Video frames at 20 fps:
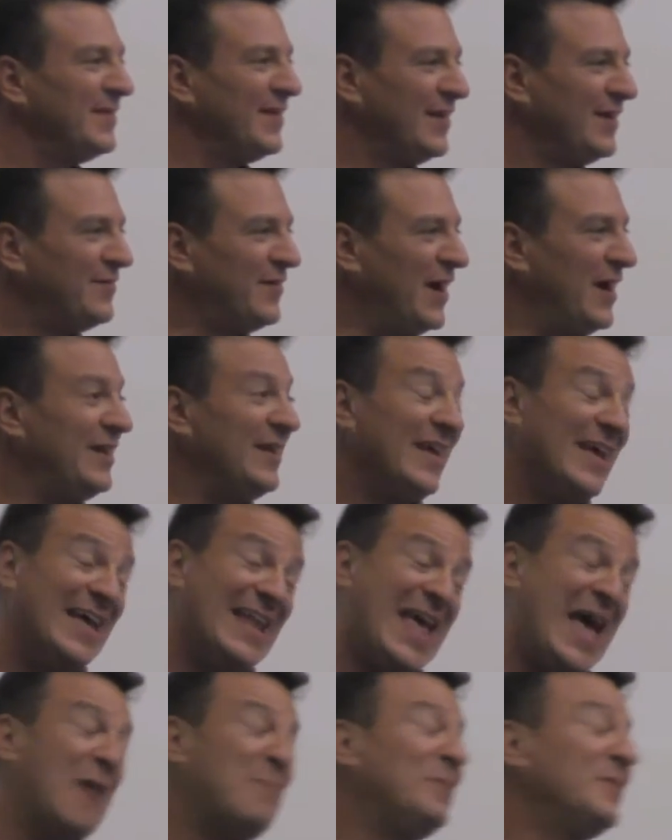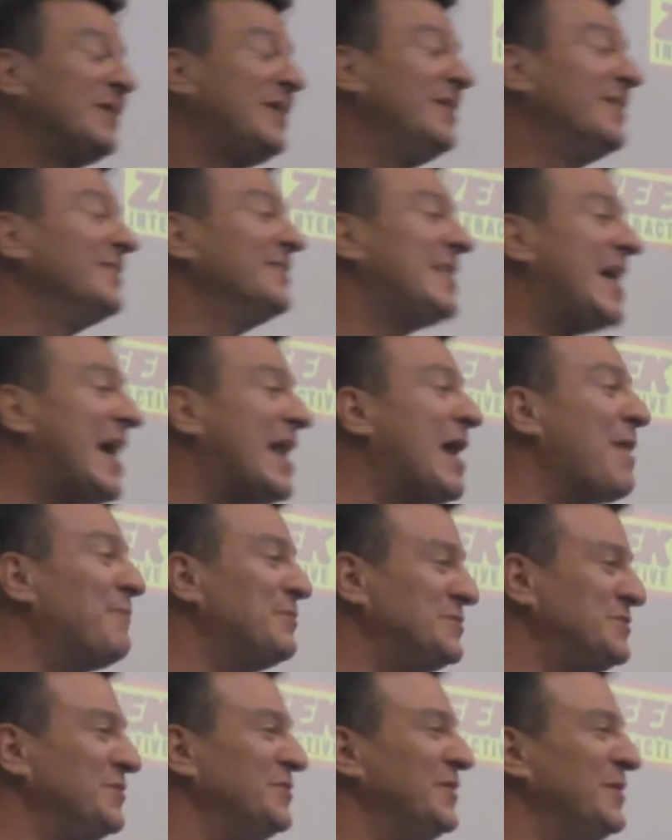right? And Apple killed that
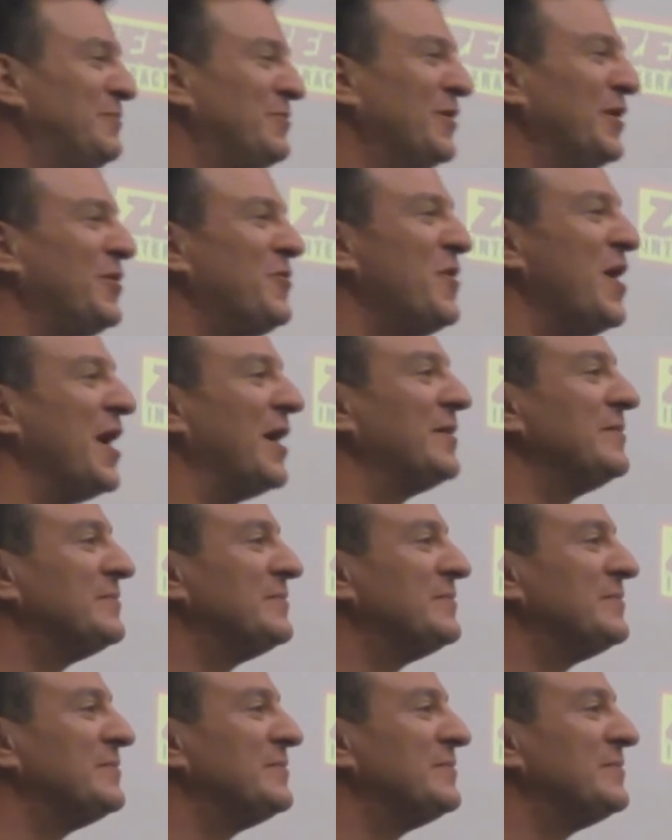opportunity pretty quick.